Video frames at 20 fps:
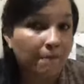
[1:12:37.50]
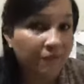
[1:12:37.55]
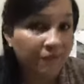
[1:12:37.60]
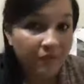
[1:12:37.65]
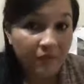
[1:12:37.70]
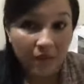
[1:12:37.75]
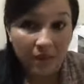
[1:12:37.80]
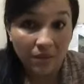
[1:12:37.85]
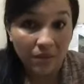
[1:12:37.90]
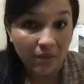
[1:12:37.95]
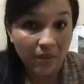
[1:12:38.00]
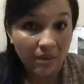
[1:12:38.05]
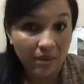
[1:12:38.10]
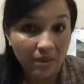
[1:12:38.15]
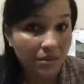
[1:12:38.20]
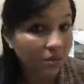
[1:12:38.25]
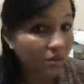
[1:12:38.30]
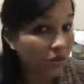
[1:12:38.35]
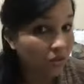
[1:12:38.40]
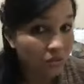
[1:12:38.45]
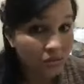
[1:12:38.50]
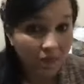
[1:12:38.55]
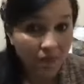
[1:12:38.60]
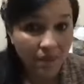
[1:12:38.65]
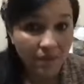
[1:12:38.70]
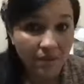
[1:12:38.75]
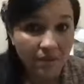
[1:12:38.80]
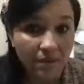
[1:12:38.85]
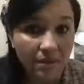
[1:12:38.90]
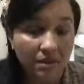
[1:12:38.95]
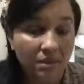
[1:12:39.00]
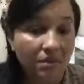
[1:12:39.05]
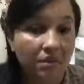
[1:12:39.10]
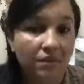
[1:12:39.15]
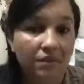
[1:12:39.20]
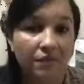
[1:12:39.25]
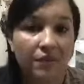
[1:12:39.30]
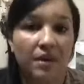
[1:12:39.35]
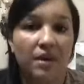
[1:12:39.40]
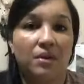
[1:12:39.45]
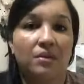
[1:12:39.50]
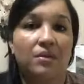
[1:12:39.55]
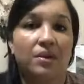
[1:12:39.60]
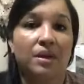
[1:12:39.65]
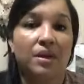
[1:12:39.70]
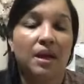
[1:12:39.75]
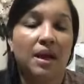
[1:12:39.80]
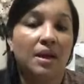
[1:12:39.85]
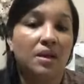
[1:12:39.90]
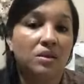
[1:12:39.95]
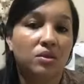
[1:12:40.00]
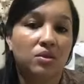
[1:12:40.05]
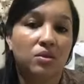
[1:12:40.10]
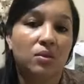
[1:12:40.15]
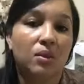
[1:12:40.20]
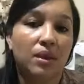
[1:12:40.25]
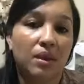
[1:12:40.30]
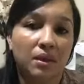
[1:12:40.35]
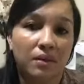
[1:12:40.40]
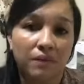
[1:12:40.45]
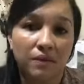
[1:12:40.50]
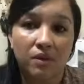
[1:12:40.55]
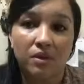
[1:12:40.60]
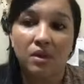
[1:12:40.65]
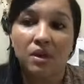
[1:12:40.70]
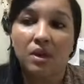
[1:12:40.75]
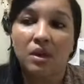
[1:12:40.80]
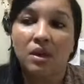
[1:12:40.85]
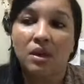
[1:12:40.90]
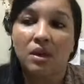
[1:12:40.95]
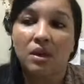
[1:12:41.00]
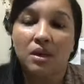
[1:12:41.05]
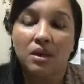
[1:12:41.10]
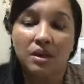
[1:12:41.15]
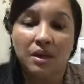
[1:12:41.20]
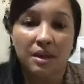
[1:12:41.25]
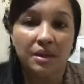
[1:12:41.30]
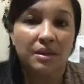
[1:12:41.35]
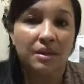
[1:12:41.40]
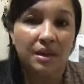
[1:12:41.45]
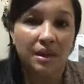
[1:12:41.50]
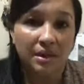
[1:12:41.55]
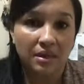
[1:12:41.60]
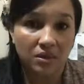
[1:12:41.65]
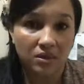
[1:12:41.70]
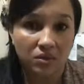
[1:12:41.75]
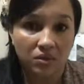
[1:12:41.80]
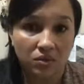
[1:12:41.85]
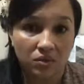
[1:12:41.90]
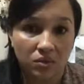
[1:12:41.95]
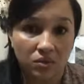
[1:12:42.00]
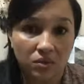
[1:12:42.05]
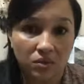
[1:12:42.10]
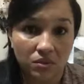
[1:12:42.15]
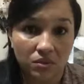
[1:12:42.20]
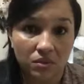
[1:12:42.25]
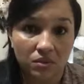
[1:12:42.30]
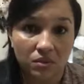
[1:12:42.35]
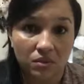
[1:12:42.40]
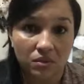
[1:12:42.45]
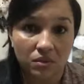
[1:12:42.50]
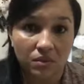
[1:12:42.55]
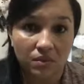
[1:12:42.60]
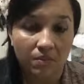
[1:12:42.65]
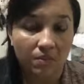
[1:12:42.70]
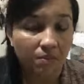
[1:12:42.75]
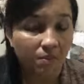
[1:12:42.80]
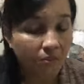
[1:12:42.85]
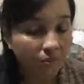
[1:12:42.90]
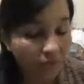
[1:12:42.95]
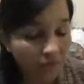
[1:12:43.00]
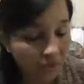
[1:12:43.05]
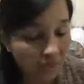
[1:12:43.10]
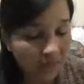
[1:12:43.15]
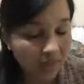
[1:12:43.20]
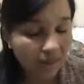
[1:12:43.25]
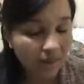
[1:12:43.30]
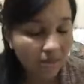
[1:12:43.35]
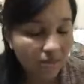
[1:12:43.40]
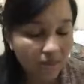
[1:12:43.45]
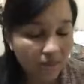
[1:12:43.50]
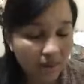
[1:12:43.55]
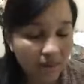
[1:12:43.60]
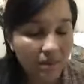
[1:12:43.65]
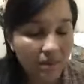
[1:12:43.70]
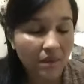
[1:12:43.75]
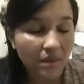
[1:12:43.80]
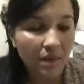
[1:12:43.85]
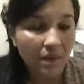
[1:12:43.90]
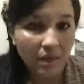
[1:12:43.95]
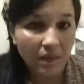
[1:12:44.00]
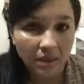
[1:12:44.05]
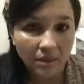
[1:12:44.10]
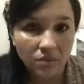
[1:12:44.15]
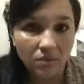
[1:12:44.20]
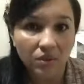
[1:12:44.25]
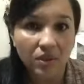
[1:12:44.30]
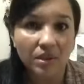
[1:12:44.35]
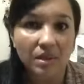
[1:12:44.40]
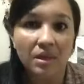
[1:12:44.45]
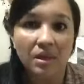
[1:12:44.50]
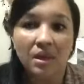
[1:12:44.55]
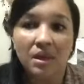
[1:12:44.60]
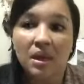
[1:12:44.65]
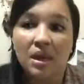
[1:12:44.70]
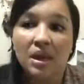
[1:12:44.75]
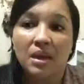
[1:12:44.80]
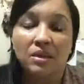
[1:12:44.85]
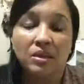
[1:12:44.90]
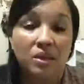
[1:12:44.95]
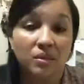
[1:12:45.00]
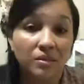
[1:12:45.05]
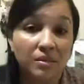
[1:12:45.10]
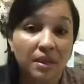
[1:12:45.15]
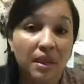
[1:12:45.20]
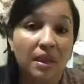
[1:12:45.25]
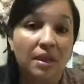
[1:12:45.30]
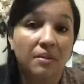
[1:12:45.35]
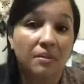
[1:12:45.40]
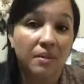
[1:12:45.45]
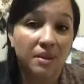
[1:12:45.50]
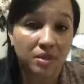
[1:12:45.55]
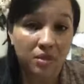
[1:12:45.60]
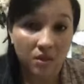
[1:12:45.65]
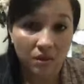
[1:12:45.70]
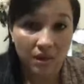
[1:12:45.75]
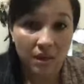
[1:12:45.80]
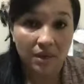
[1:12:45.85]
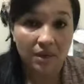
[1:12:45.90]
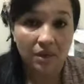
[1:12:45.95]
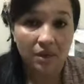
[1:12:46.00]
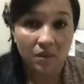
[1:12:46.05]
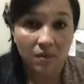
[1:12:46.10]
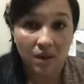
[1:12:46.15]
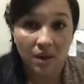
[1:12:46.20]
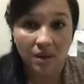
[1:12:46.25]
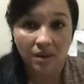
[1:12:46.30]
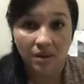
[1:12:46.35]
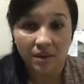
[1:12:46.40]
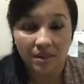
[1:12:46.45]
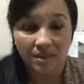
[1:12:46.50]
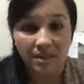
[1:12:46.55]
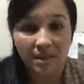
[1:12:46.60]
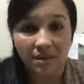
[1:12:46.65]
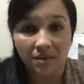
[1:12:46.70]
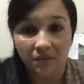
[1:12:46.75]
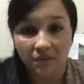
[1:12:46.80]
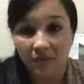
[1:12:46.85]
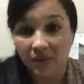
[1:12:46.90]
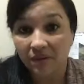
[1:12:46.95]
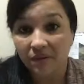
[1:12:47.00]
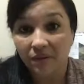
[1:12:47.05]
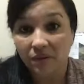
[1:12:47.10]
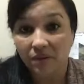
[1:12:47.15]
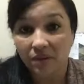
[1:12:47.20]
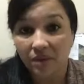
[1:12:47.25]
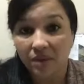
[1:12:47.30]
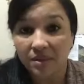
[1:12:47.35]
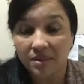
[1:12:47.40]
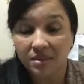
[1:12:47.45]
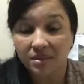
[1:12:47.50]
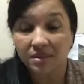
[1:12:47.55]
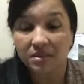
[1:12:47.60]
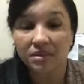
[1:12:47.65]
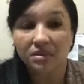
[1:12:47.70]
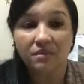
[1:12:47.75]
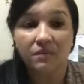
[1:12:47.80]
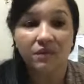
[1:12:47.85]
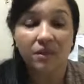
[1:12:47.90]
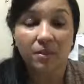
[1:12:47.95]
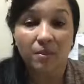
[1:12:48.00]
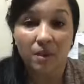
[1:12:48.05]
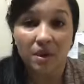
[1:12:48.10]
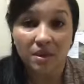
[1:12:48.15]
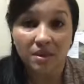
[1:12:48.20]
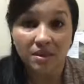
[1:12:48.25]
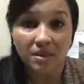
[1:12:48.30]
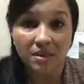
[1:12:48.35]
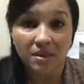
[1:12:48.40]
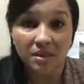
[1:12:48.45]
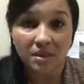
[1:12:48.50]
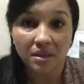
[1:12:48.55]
follow it. Don't doubt it. Follow it. And do whatever they're telling you to do. Put that in mind and do that. Sometimes it's going to require a sacrifice from us,